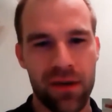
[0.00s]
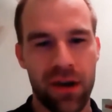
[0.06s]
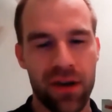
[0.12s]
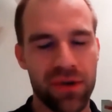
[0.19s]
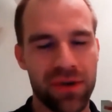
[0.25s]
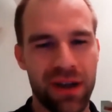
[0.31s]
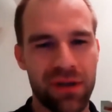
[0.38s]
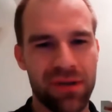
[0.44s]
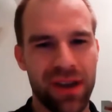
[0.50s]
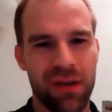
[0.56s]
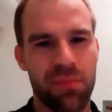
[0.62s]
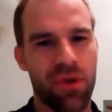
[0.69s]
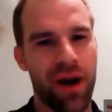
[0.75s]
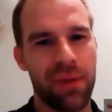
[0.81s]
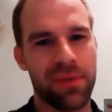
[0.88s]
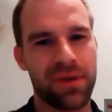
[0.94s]
Also sounds like
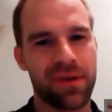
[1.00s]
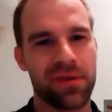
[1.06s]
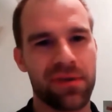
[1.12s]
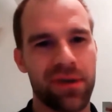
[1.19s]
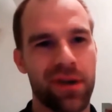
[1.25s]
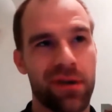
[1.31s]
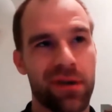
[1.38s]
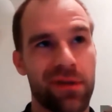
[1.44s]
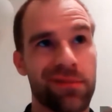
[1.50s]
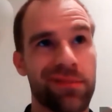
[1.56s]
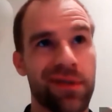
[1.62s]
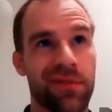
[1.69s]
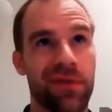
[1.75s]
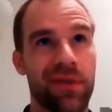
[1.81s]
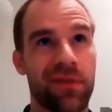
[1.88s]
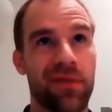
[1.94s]
perhaps,
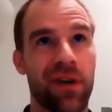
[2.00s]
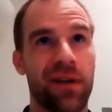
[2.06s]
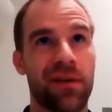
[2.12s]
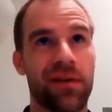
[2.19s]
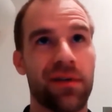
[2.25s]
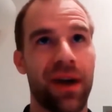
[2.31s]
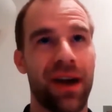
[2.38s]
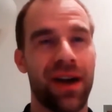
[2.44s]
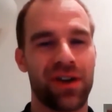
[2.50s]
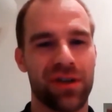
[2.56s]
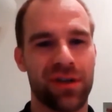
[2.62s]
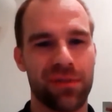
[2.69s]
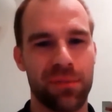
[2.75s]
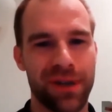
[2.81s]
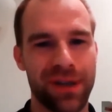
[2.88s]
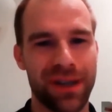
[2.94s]
if not
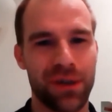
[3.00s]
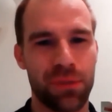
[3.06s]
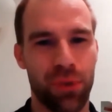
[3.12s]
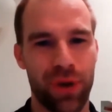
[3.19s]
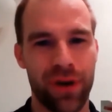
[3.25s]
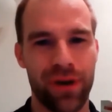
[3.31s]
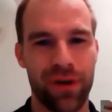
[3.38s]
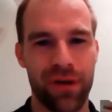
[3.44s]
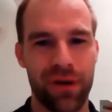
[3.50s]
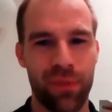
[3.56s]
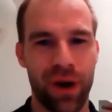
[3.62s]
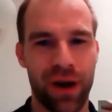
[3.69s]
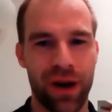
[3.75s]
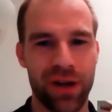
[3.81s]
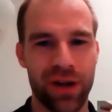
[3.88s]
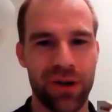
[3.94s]
patience, but discipline in
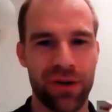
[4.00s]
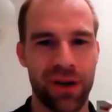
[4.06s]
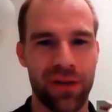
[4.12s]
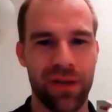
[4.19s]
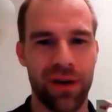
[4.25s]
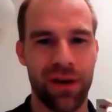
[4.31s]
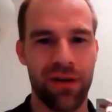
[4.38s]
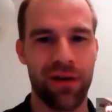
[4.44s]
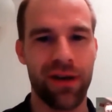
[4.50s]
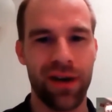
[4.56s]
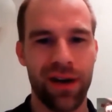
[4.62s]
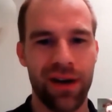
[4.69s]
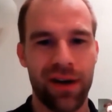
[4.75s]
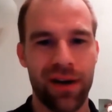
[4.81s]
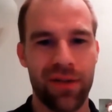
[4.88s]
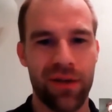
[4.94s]
making sure that they're
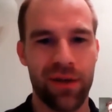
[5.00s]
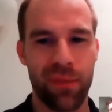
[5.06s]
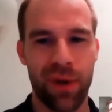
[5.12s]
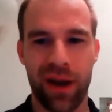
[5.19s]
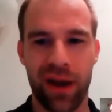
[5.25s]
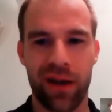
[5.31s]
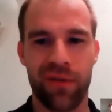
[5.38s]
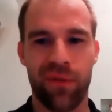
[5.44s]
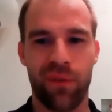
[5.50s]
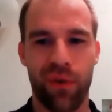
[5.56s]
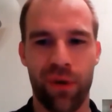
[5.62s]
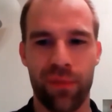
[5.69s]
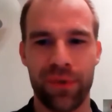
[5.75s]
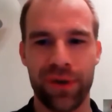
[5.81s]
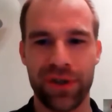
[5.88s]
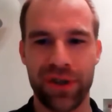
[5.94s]
making
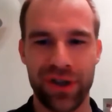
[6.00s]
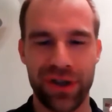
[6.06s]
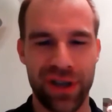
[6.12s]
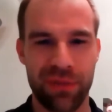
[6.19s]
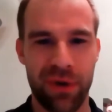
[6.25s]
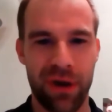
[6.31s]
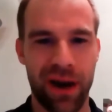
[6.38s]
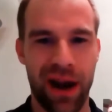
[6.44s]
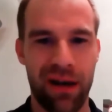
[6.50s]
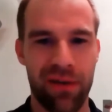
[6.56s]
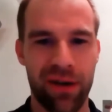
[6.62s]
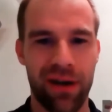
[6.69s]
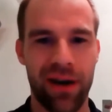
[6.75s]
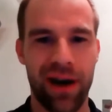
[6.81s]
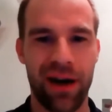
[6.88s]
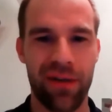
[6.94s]
informed decisions about how
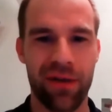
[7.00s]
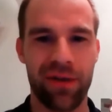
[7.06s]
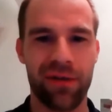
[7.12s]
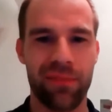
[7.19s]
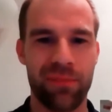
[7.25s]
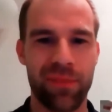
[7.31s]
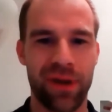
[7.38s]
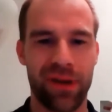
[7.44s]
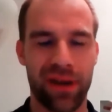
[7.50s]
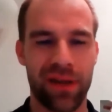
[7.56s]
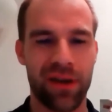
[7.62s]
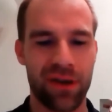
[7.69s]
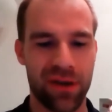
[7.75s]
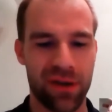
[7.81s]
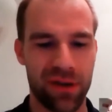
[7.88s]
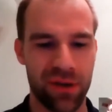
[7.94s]
they're building
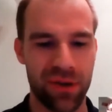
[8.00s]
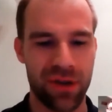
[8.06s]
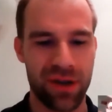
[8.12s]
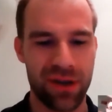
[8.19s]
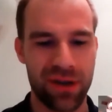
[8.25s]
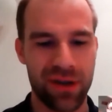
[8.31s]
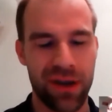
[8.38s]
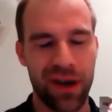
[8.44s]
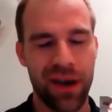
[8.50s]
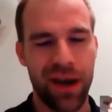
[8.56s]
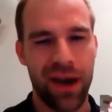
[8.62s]
their solutions.